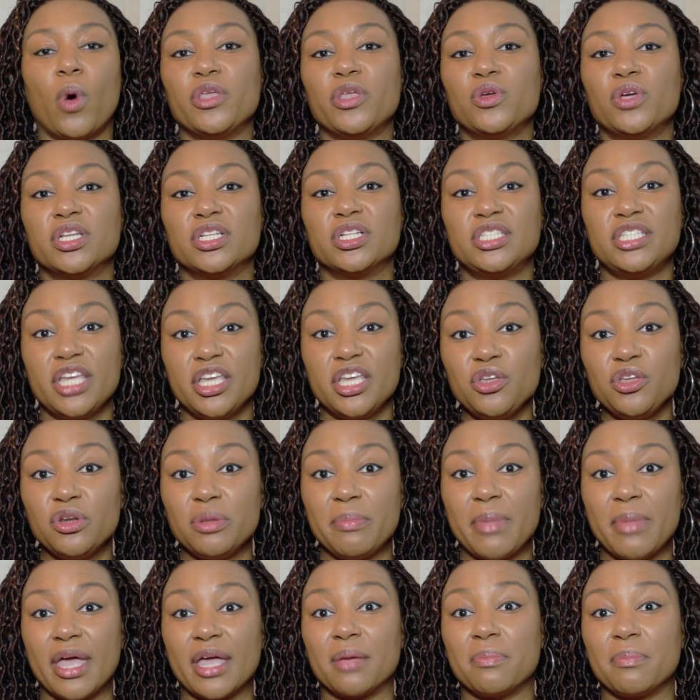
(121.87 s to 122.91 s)
you continue to
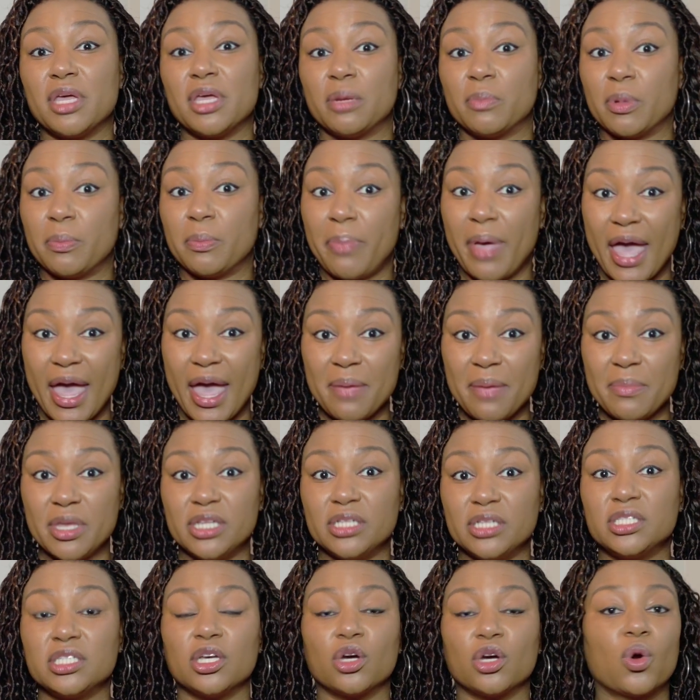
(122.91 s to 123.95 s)
make minimum
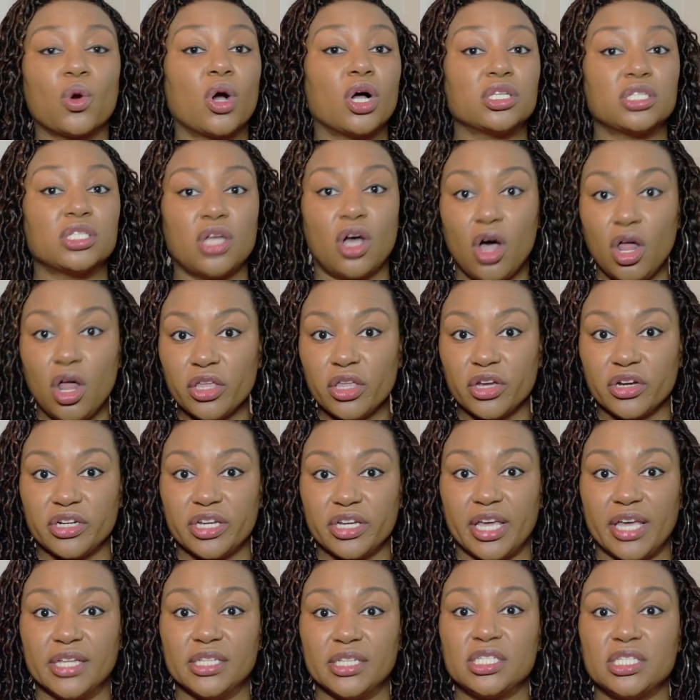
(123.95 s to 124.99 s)
payments across all of your
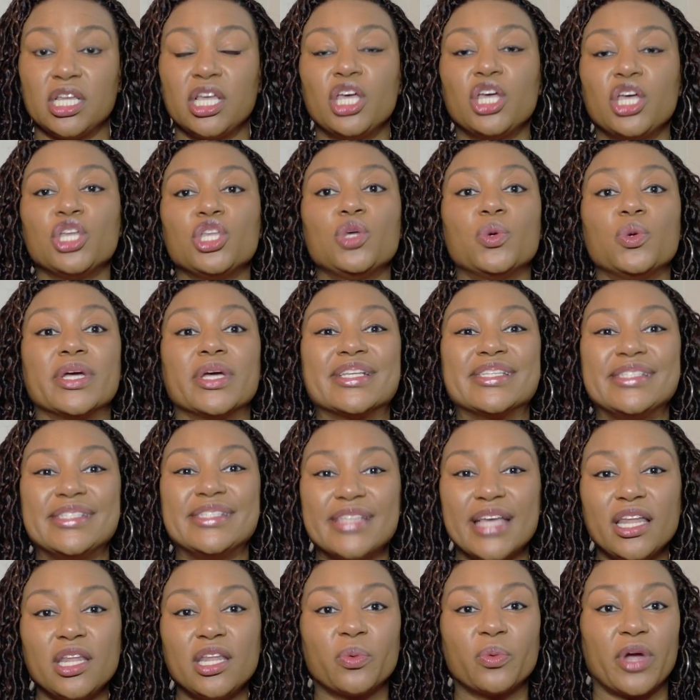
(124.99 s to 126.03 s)
debts, you
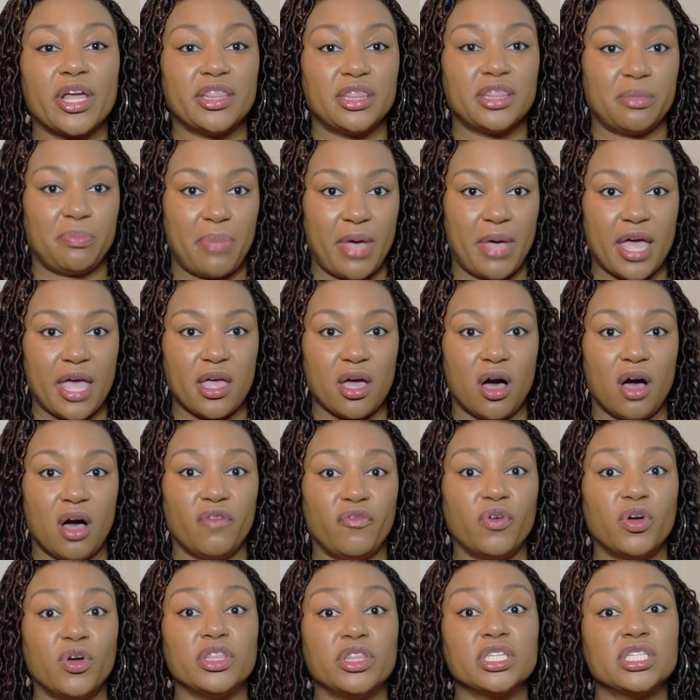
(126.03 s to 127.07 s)
accelerate the payoff
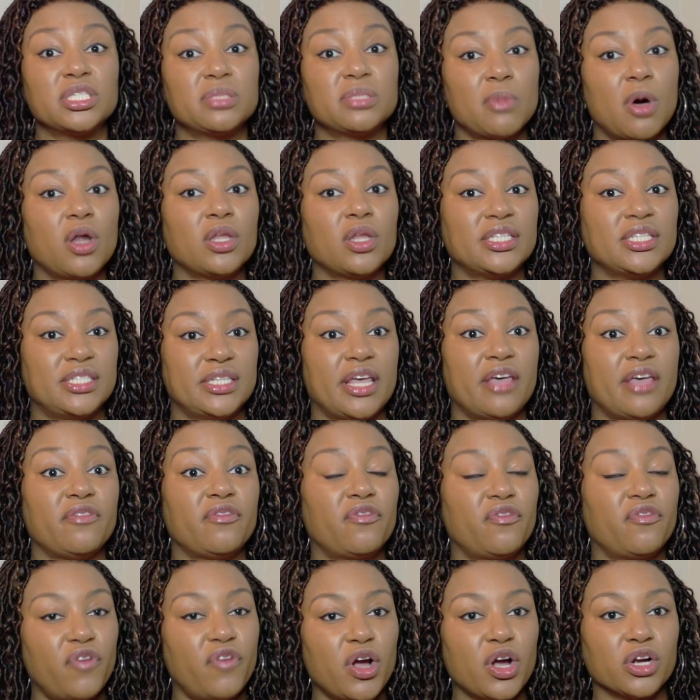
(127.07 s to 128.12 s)
on the smallest debt
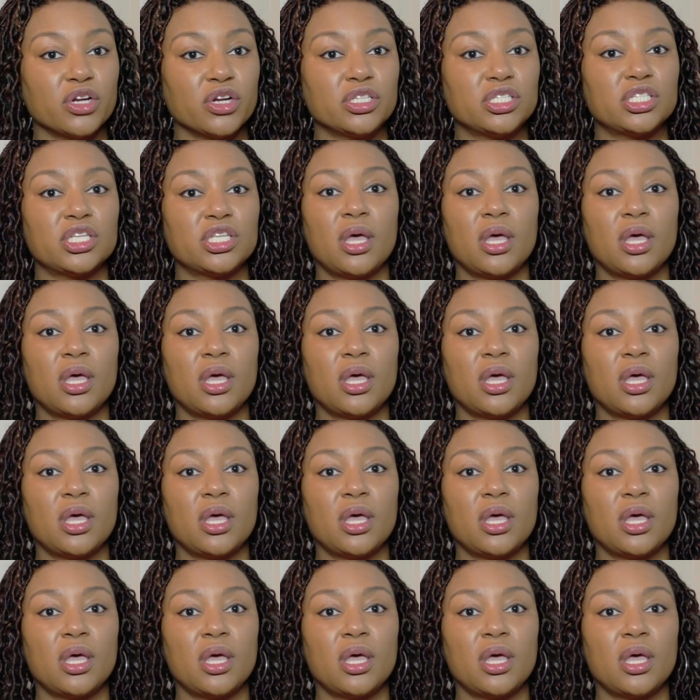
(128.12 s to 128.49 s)
first